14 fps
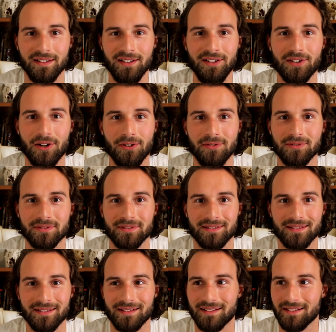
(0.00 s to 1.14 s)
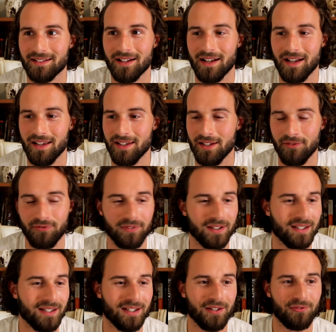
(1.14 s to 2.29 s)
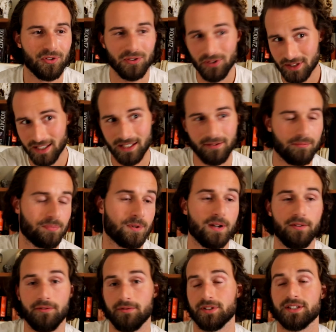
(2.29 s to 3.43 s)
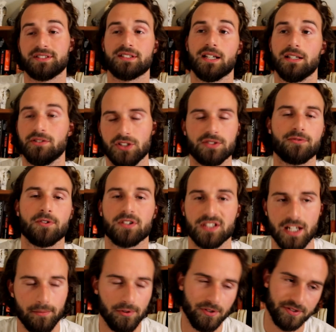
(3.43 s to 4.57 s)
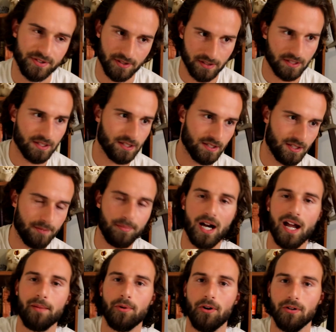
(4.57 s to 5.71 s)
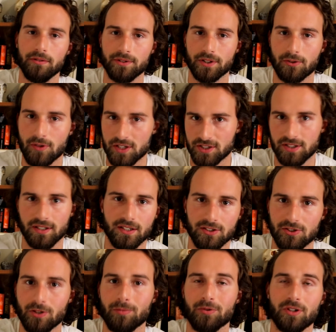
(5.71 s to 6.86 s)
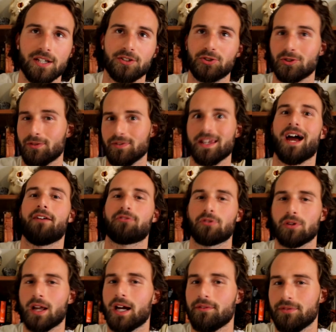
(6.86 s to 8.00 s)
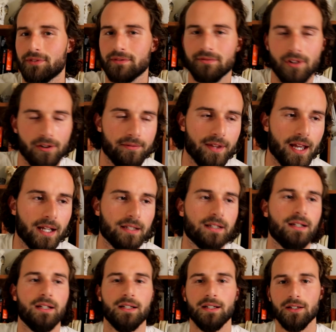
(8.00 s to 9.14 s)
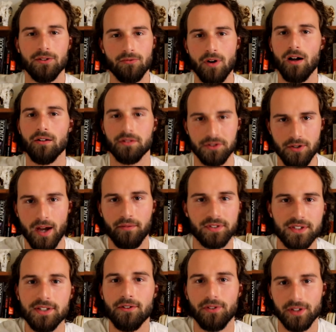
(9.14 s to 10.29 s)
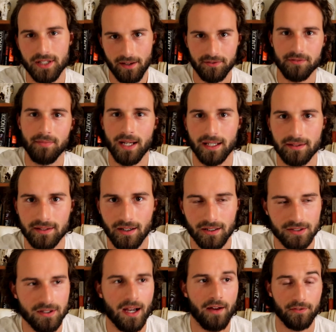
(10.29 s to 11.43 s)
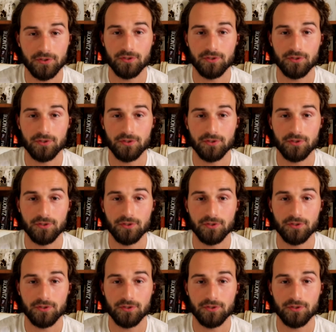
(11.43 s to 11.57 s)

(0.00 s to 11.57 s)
you know, if if you're looking at, if, let's say, just for example, let's look at the, the Bible, the Christian interpretation of the afterlife and all of that. Well, you have a deal that you have to make there. You have